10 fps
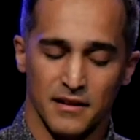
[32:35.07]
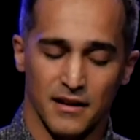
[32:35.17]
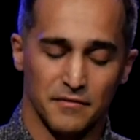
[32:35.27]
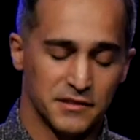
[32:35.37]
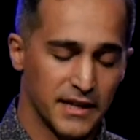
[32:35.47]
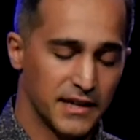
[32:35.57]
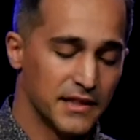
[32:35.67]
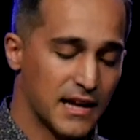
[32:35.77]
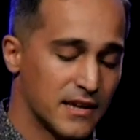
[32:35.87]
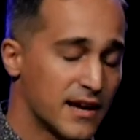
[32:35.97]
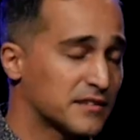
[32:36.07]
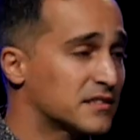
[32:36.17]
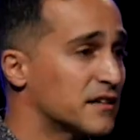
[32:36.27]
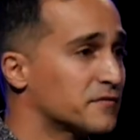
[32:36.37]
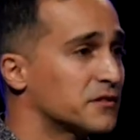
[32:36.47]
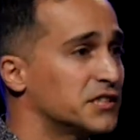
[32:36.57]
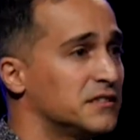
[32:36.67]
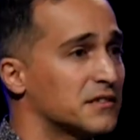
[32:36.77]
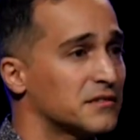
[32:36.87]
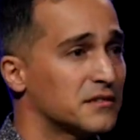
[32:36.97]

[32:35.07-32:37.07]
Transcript: of taking that next step for Jesus.